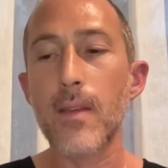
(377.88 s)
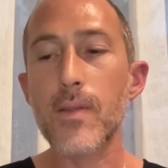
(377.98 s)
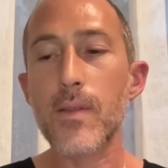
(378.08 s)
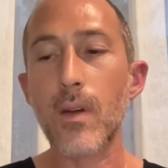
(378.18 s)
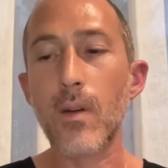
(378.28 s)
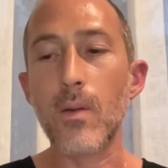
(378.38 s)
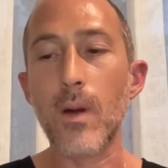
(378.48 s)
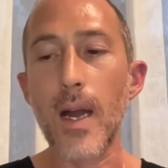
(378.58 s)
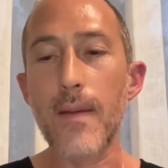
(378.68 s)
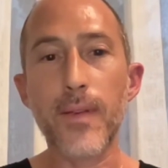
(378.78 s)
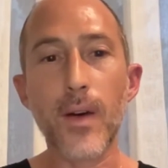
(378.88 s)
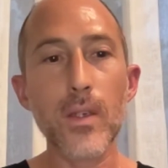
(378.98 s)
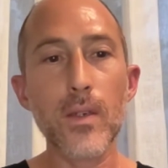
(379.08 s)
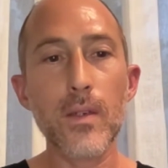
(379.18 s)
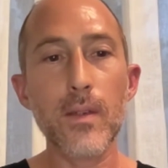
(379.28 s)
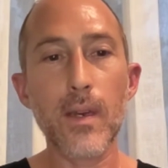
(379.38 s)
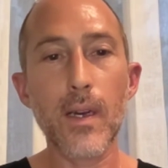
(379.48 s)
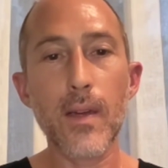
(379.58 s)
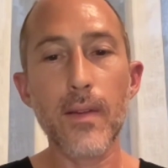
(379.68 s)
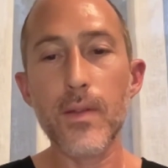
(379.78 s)
So I followed
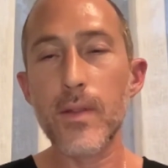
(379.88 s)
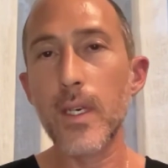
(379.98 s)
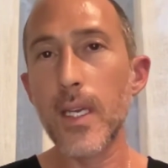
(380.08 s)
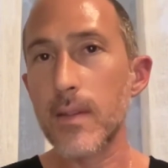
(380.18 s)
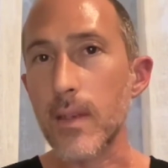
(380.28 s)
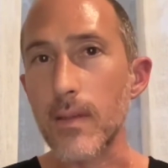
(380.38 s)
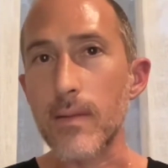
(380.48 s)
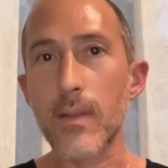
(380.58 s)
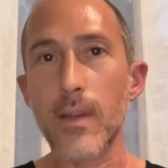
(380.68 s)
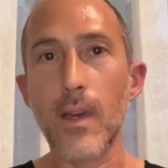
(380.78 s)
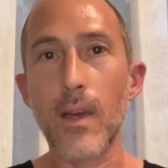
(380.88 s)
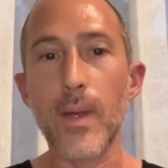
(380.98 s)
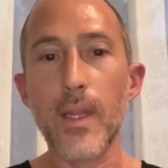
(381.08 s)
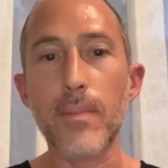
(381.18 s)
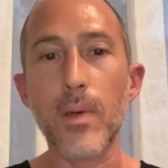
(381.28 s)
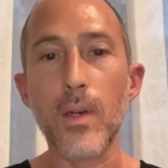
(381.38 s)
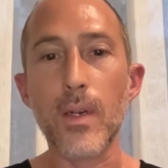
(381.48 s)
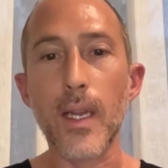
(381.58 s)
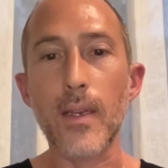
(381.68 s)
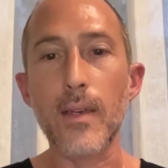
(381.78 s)
those suggestions. I read the
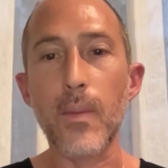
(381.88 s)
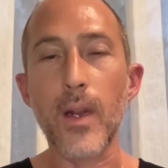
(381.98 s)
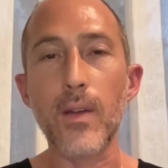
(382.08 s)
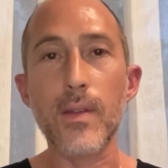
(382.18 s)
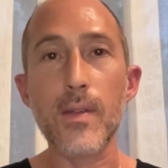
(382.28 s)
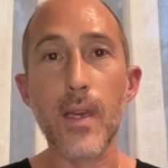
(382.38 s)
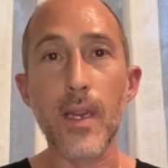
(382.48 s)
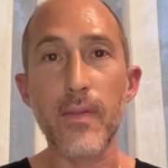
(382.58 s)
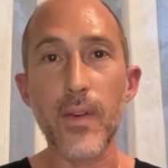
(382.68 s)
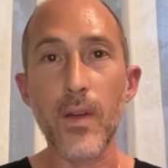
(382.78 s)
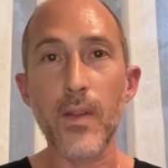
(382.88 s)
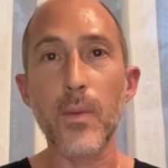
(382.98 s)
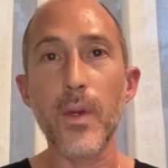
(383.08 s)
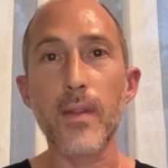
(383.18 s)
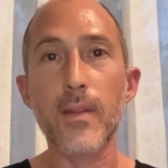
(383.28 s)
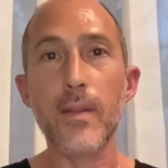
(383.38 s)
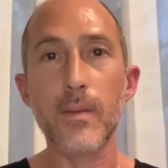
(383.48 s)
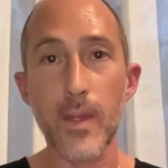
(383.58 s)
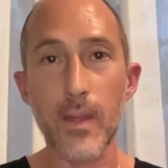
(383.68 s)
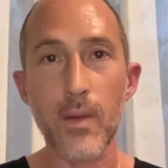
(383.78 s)
book and I went on to study further
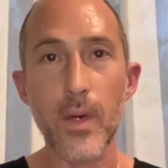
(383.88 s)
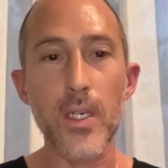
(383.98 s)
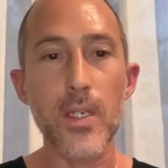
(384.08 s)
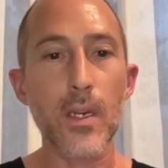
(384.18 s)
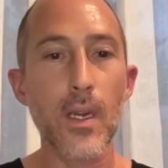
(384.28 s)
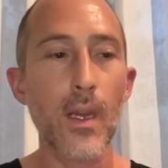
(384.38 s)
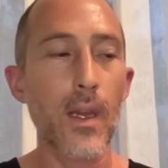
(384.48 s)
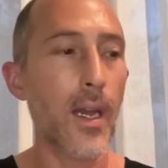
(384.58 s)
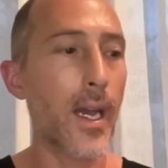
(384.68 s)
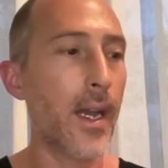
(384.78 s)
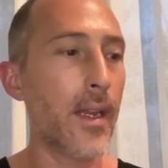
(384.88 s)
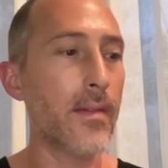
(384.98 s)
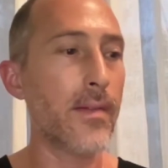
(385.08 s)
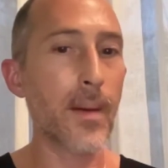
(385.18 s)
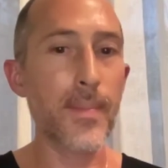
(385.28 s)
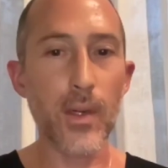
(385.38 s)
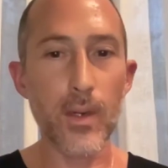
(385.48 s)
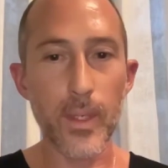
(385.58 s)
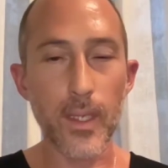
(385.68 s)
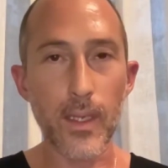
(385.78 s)
with Harish and
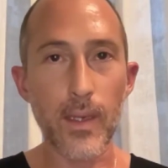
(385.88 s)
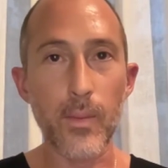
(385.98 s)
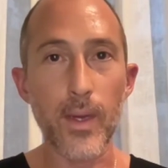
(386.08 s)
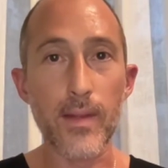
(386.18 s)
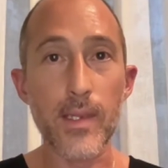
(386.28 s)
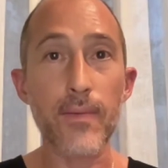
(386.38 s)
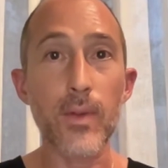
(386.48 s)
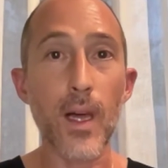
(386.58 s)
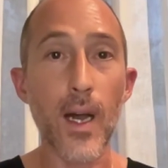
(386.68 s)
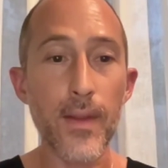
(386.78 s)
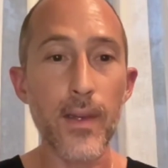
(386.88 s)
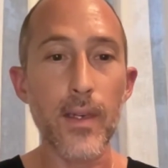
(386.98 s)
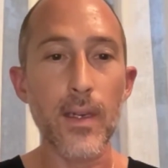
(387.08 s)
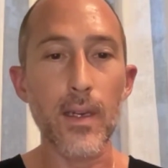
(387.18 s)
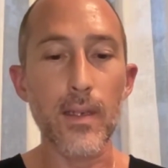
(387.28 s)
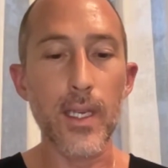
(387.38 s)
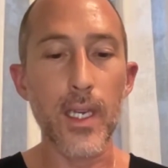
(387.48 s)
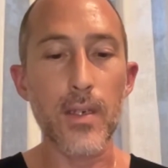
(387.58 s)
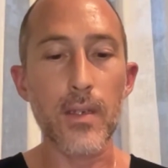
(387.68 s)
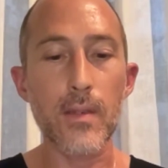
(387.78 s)
subsequently with several other
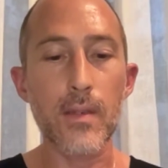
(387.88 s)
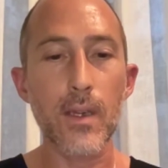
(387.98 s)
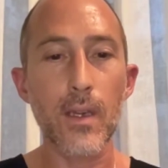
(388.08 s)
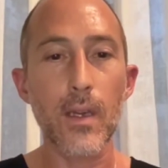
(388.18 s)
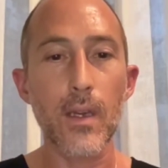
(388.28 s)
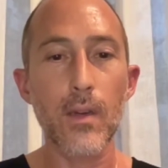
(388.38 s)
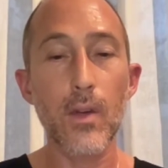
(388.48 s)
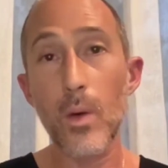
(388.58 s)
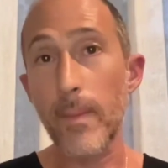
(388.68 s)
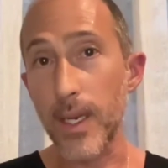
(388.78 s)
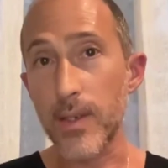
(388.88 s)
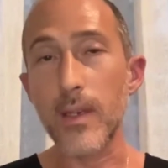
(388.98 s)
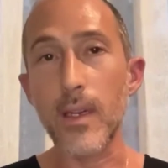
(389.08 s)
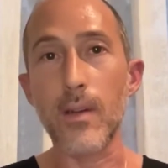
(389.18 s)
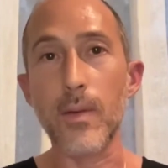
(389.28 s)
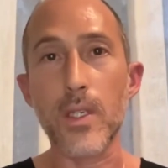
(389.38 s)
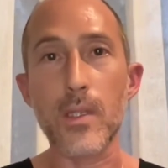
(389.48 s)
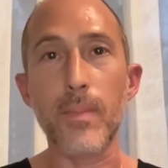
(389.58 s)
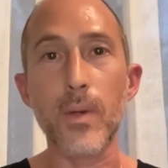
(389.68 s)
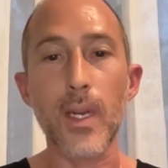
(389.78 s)
teachers who were mentioned in
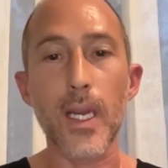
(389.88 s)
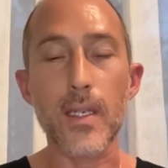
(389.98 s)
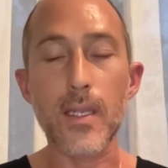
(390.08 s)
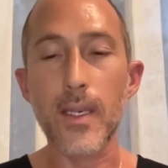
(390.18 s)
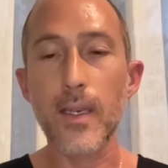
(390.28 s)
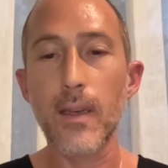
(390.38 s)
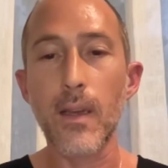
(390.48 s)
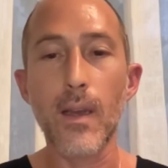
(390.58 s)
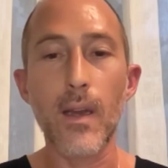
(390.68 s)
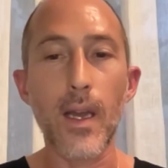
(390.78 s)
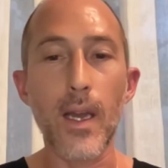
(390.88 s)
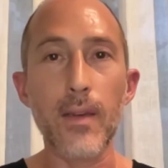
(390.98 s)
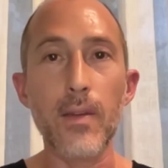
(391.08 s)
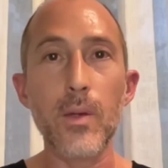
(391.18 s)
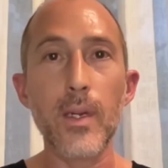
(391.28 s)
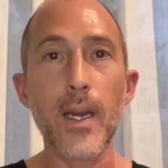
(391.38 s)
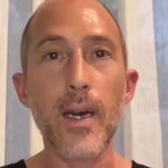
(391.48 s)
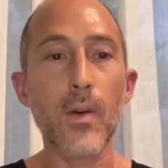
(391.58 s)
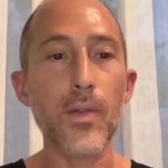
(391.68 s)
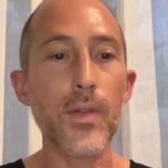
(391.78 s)
Harish's book, actually, and who are
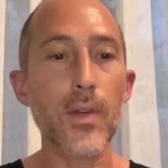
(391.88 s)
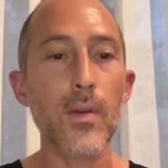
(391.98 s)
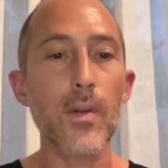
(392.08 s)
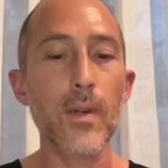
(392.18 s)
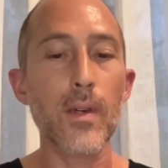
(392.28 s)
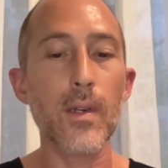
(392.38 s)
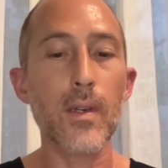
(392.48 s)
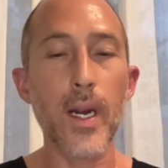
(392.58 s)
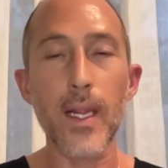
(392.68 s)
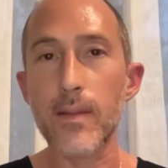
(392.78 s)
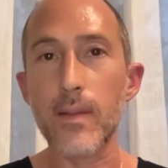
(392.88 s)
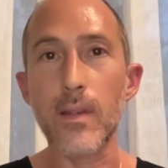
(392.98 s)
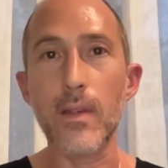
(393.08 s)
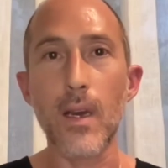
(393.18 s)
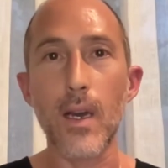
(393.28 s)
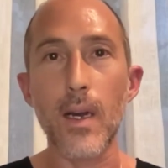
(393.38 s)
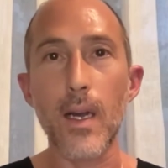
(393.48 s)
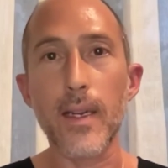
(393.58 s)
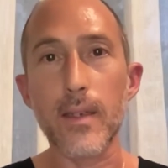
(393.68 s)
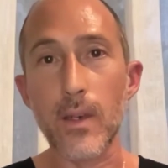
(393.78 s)
now also credited
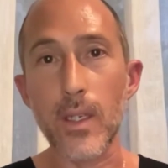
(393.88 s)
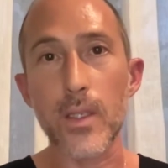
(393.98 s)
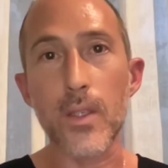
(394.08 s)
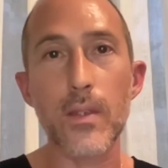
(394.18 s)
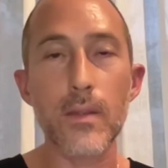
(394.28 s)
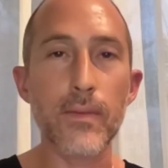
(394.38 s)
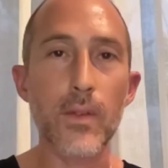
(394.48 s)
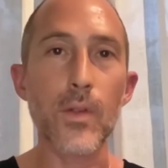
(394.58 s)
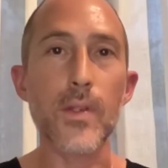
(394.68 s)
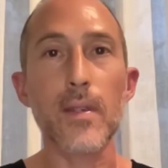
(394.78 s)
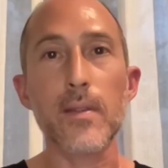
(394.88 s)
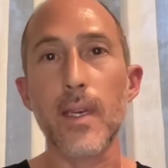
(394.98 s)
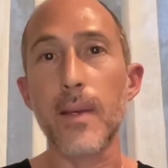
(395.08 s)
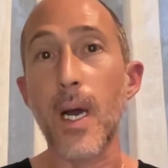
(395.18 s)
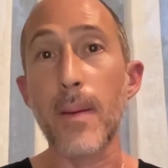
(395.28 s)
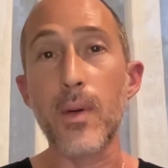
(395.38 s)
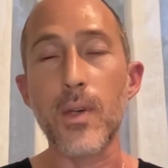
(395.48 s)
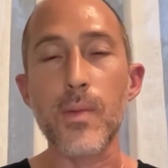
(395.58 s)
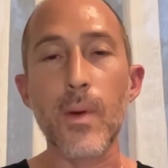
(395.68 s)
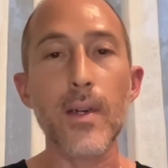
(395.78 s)
and acknowledged, of course, in my
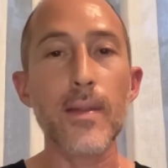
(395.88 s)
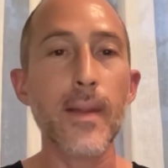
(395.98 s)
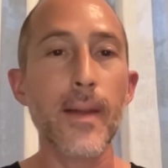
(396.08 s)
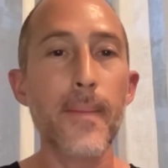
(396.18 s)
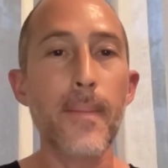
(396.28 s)
book as well.